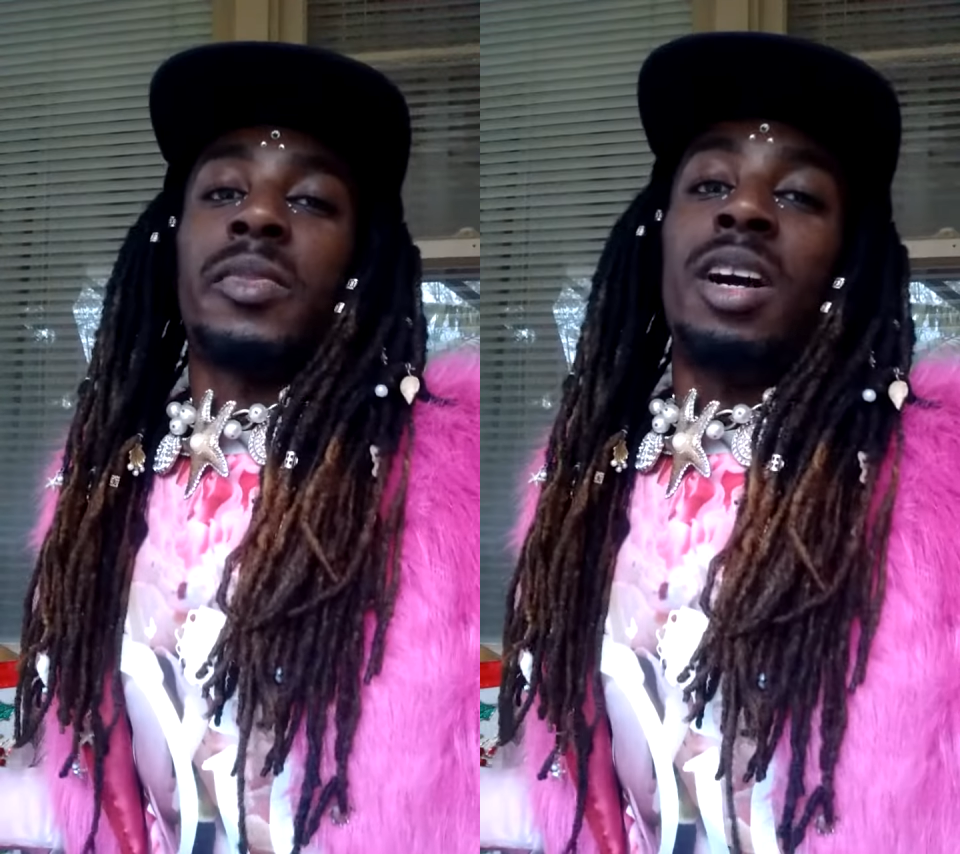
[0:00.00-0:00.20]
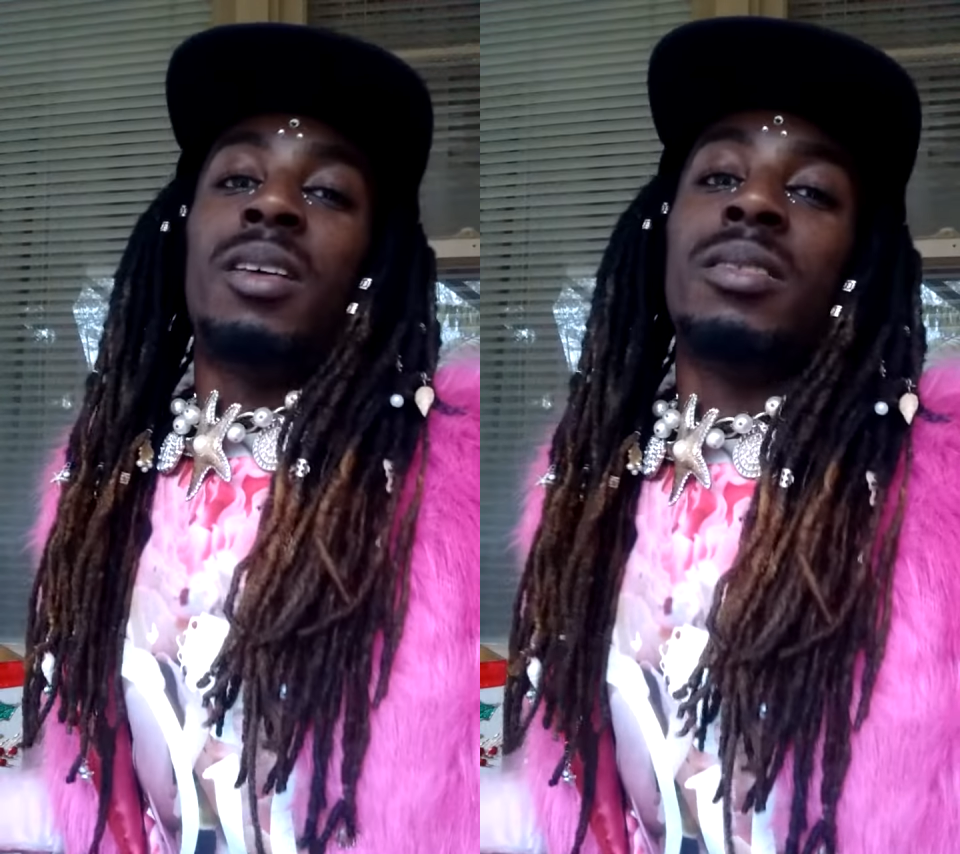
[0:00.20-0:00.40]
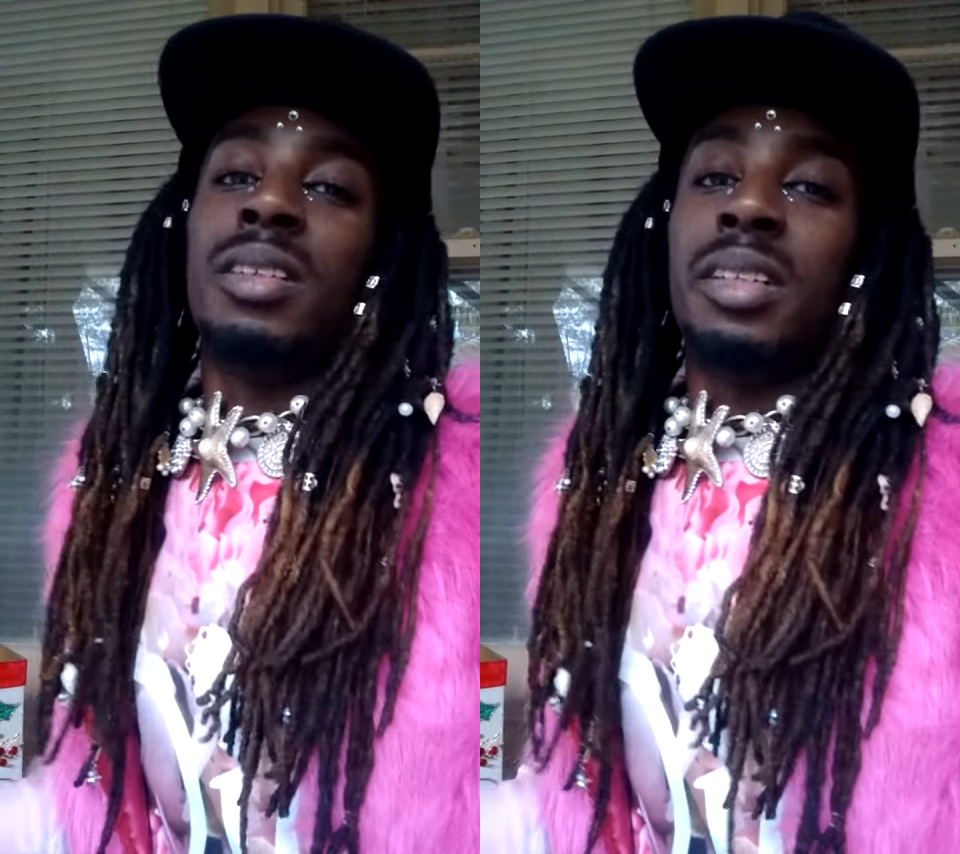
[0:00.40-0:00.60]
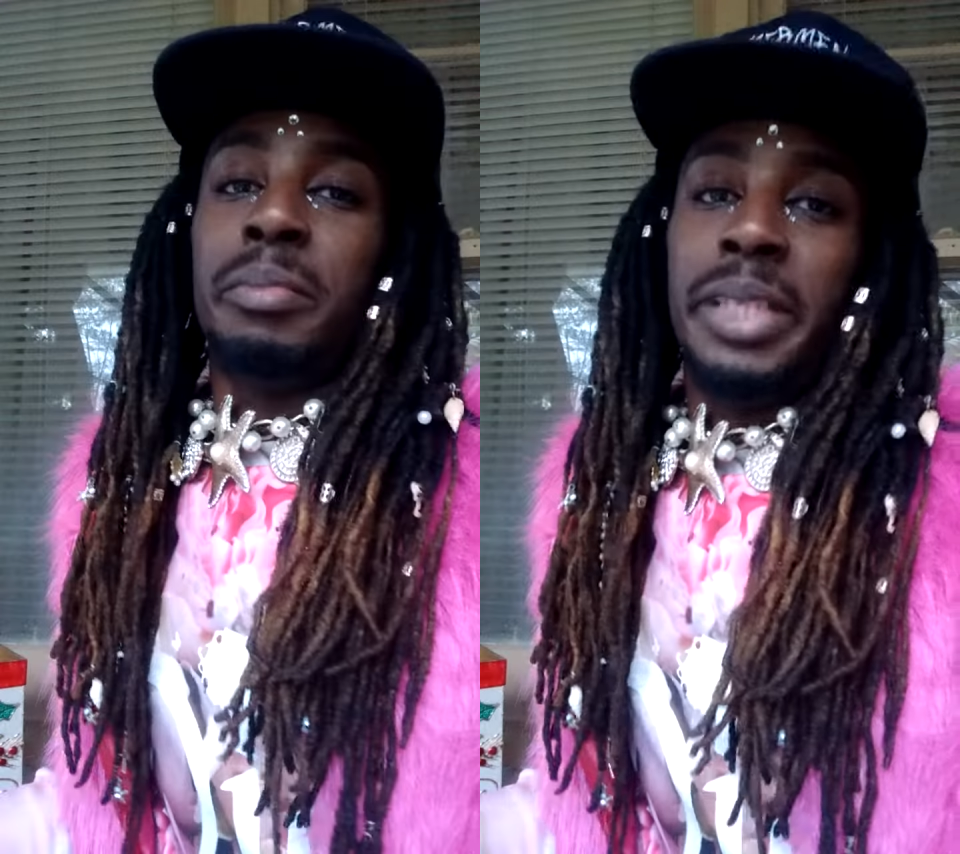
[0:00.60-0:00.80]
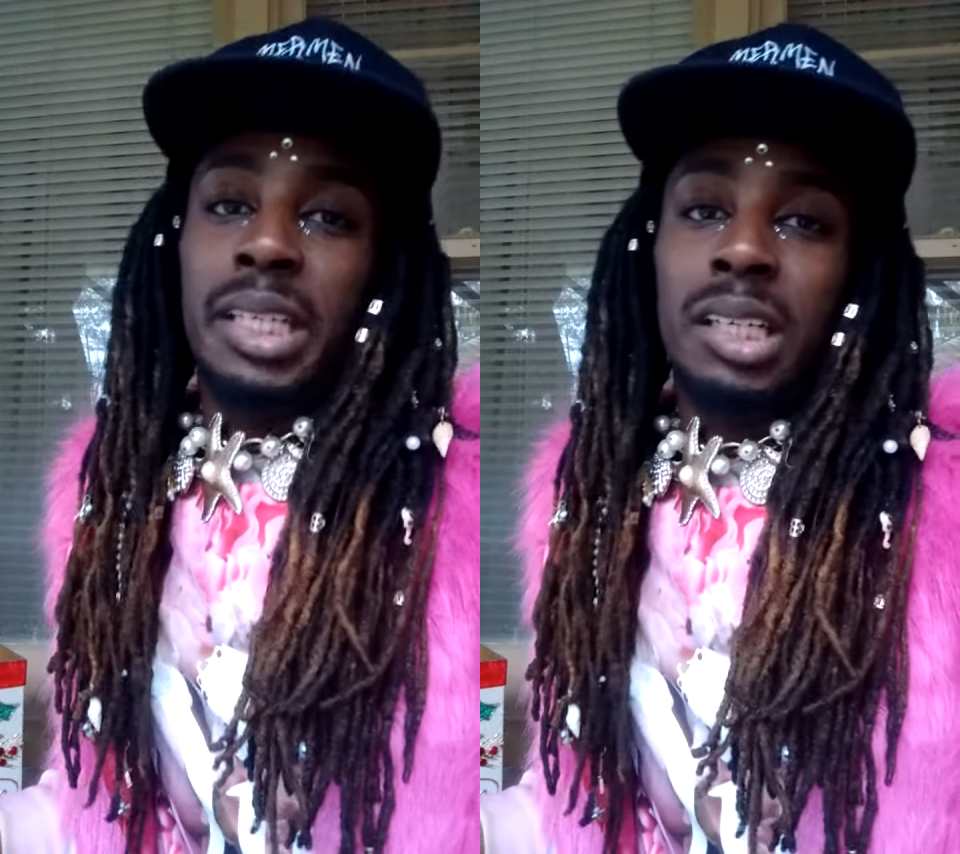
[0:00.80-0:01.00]
Y'all older than
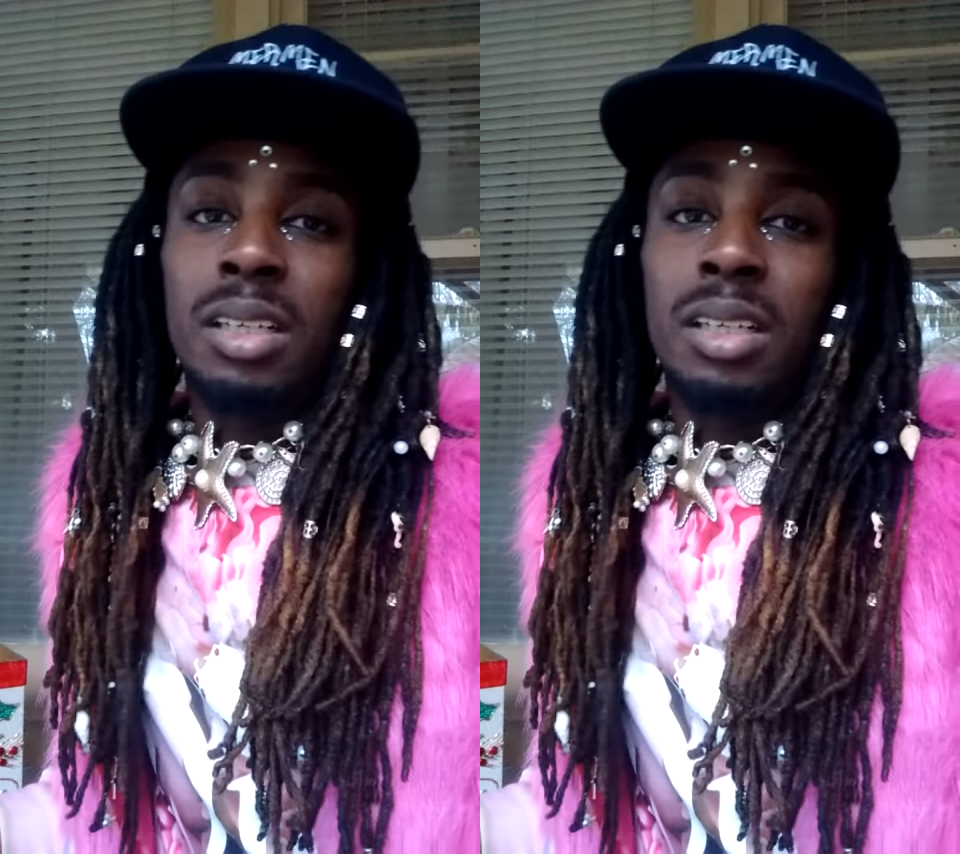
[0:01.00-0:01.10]
me.